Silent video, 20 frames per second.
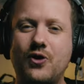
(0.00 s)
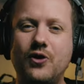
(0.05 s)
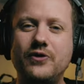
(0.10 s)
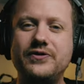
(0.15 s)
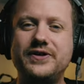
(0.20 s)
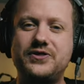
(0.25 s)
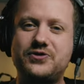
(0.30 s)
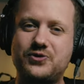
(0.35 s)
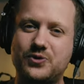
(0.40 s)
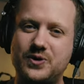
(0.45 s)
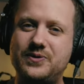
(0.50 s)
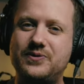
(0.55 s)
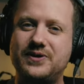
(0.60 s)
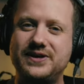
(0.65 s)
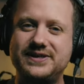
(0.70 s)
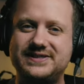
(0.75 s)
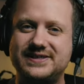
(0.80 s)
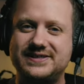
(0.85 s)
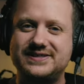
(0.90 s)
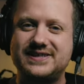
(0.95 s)
There are only three
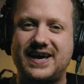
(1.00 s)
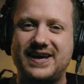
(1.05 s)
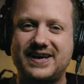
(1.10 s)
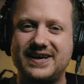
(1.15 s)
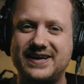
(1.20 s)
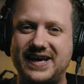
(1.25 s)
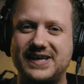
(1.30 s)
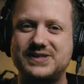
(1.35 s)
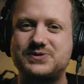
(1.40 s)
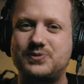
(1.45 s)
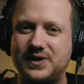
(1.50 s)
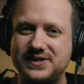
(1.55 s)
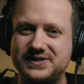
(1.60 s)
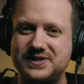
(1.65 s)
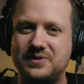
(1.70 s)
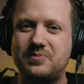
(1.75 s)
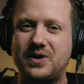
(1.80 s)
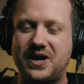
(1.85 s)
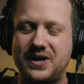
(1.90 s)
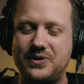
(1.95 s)
reasons I can guess why
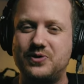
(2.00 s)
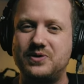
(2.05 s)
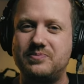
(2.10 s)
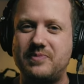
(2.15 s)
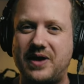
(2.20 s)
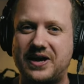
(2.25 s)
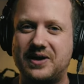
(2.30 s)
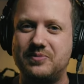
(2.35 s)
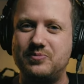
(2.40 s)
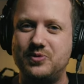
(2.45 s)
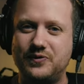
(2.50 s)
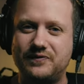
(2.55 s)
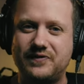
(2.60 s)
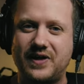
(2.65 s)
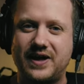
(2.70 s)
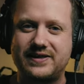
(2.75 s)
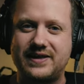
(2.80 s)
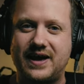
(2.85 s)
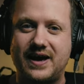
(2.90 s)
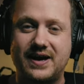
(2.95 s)
somebody would make a
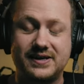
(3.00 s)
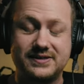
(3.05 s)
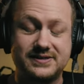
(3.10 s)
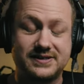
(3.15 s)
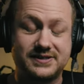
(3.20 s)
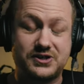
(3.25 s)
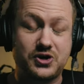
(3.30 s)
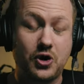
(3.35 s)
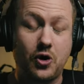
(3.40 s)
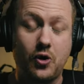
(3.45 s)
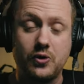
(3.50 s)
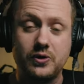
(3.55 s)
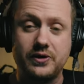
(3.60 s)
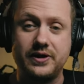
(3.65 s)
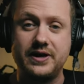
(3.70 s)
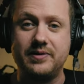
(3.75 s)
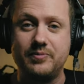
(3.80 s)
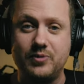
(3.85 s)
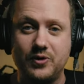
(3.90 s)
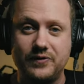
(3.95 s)
move like that, because it's
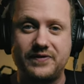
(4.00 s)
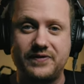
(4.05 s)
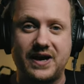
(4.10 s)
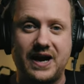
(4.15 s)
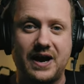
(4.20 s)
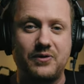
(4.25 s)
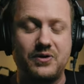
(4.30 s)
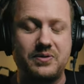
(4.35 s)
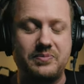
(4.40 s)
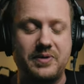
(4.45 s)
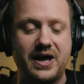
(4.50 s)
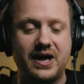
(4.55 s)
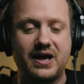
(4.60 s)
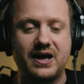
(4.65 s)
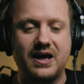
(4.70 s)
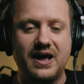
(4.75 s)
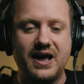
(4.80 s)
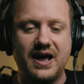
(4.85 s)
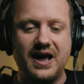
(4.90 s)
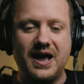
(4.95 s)
totally a move that I would
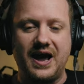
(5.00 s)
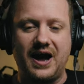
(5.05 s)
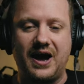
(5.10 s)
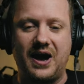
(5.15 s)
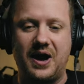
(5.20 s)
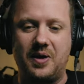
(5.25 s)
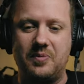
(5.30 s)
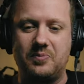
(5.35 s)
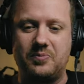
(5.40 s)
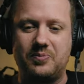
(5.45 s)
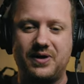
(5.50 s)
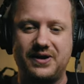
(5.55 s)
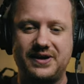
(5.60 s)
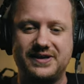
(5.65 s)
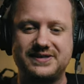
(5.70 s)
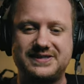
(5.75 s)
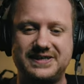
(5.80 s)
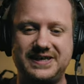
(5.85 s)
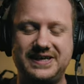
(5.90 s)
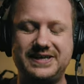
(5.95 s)
make.
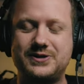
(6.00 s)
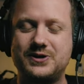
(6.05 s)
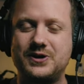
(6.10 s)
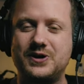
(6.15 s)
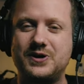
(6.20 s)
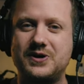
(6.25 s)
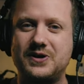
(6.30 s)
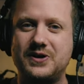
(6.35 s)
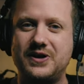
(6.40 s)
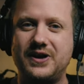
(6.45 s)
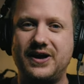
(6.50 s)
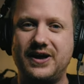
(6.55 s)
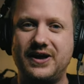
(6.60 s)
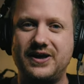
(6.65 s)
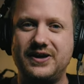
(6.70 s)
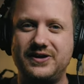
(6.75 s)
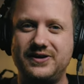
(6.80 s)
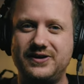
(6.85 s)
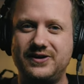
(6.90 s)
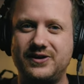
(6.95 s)
But it's either
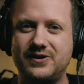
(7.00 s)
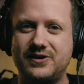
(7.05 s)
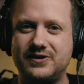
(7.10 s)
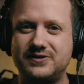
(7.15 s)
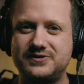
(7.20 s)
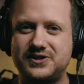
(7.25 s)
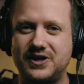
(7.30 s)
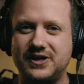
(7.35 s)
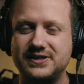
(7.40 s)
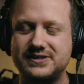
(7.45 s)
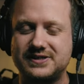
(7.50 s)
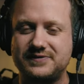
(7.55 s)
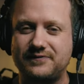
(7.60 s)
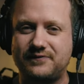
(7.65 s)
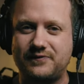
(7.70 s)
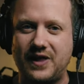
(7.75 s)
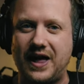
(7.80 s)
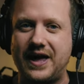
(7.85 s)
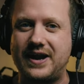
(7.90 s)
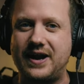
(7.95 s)
you're
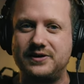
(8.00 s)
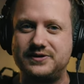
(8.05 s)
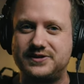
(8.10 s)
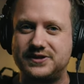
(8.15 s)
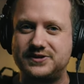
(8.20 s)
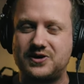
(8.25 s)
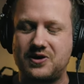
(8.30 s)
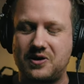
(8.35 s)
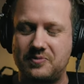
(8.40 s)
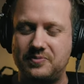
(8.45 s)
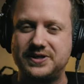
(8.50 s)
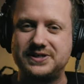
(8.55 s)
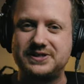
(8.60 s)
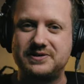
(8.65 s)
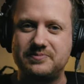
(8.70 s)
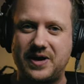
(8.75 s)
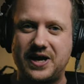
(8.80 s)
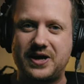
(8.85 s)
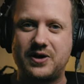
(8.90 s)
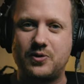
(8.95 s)
just flat out
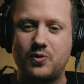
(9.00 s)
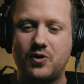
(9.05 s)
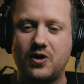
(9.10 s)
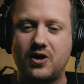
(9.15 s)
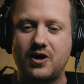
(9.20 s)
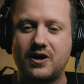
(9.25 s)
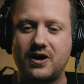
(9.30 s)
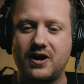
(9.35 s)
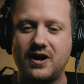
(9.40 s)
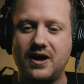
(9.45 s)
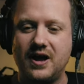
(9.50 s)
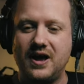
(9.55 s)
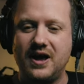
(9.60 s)
determined to make it work.